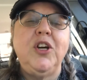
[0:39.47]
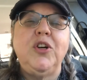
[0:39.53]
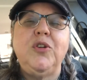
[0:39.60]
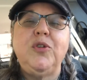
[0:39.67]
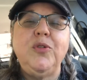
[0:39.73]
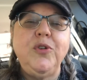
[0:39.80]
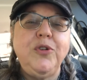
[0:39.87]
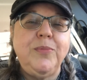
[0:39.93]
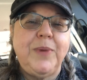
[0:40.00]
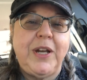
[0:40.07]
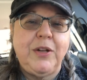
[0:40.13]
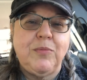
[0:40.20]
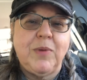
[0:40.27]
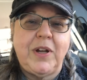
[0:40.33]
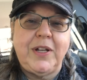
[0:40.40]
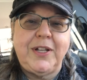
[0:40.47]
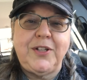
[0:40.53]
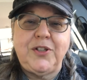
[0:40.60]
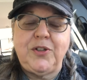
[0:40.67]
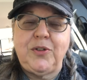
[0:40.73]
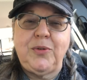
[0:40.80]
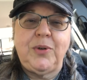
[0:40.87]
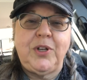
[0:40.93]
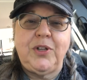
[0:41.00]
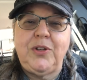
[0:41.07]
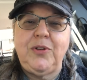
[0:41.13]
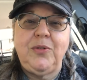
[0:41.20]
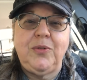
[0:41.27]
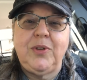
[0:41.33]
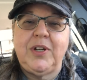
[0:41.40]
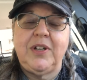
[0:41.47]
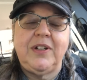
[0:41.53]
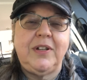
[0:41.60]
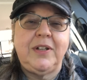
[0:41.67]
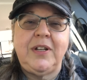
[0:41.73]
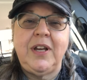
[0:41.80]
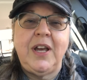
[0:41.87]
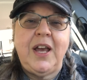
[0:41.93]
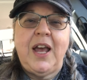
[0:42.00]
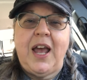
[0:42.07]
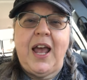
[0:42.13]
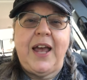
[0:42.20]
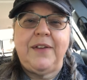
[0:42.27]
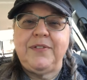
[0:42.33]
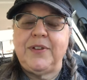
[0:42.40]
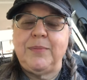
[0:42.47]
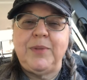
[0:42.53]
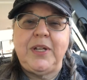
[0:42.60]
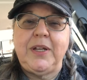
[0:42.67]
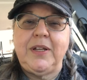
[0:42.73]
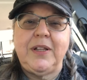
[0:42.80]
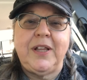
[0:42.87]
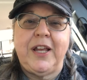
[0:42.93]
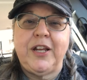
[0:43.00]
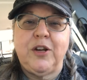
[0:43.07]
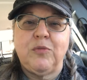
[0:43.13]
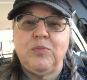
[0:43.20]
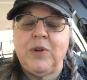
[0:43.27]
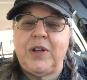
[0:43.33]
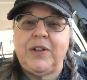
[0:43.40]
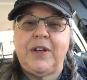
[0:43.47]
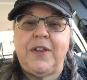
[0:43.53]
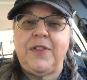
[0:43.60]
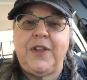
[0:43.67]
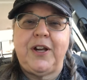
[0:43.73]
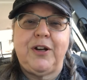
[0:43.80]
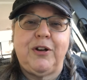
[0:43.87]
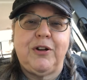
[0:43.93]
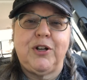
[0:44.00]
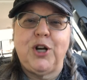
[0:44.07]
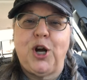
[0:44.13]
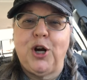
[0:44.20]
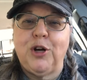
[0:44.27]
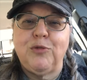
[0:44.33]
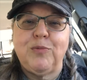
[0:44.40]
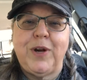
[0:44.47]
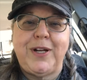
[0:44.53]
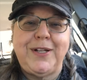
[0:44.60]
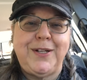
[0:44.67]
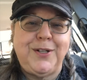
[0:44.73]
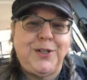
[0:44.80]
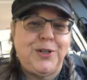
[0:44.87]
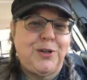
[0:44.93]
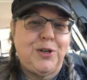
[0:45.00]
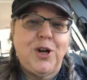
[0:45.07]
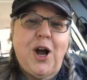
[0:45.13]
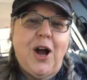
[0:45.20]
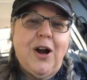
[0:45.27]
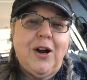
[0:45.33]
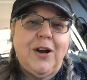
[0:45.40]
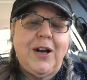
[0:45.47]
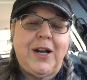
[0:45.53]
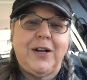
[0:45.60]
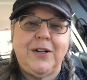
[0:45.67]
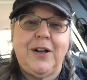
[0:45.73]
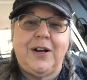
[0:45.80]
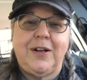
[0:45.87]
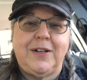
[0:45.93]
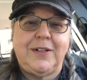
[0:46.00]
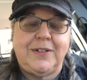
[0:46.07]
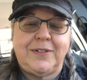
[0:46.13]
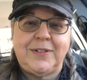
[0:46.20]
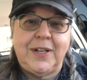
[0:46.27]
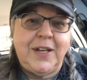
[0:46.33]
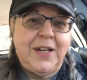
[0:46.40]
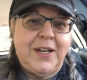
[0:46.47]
who you might run into. You could have somebody like run their cart right into your car and cause